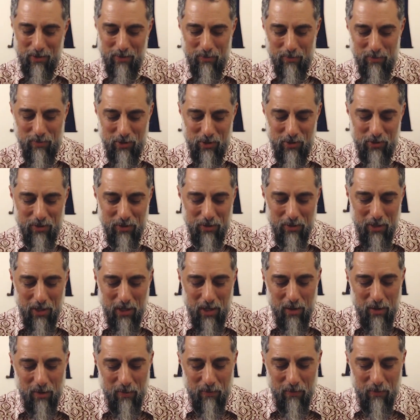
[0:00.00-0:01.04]
just
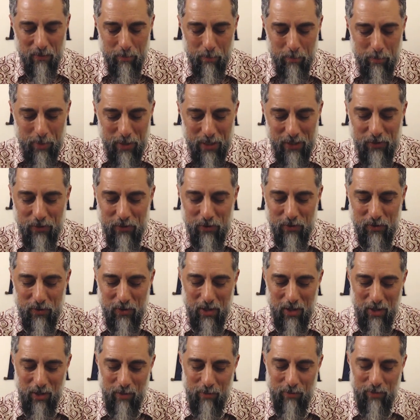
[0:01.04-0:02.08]
bits
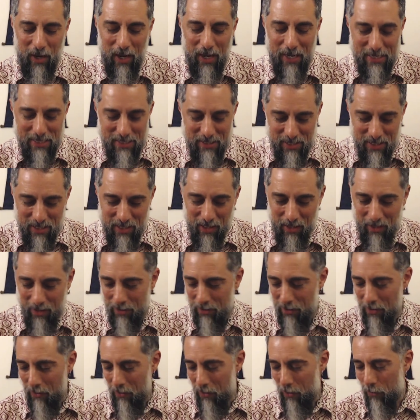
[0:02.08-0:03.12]
of idea
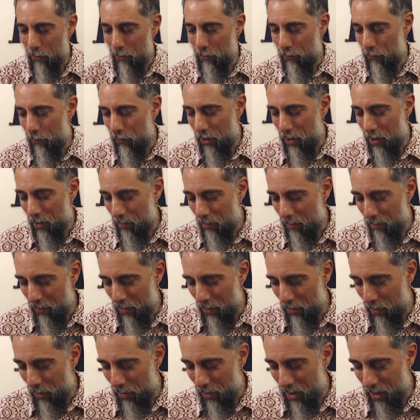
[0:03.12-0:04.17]
from
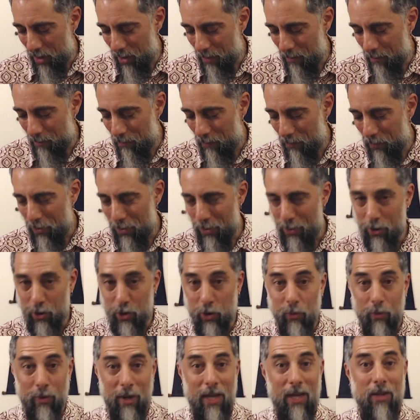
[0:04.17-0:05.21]
the
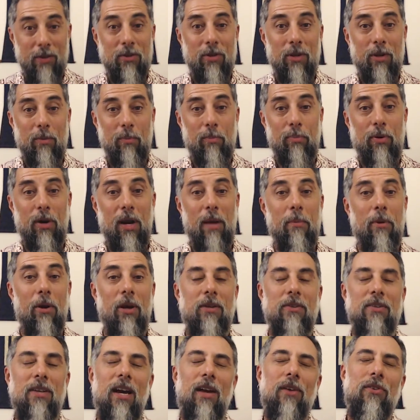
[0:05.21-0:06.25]
great primary
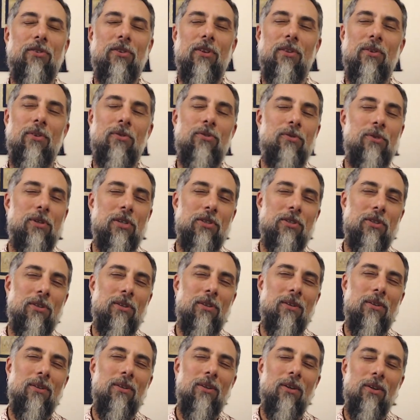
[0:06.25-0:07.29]
text in this
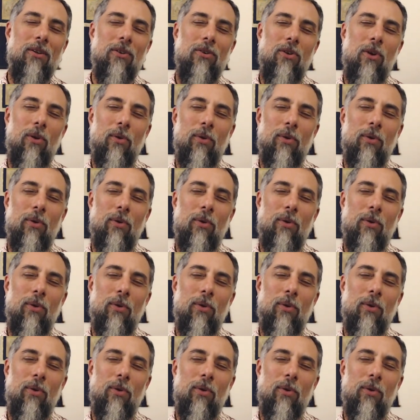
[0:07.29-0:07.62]
tradition, known